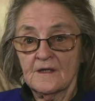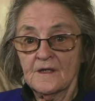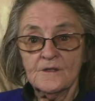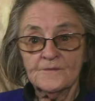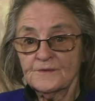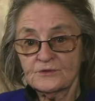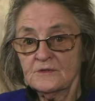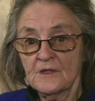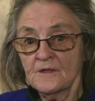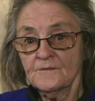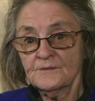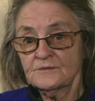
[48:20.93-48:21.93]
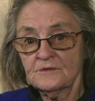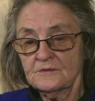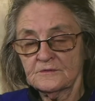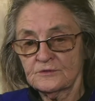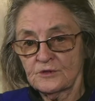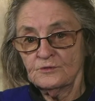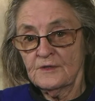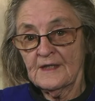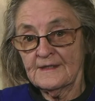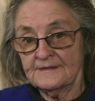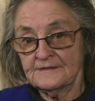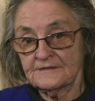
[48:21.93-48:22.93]
over 2
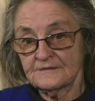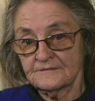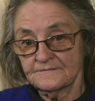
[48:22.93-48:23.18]
days,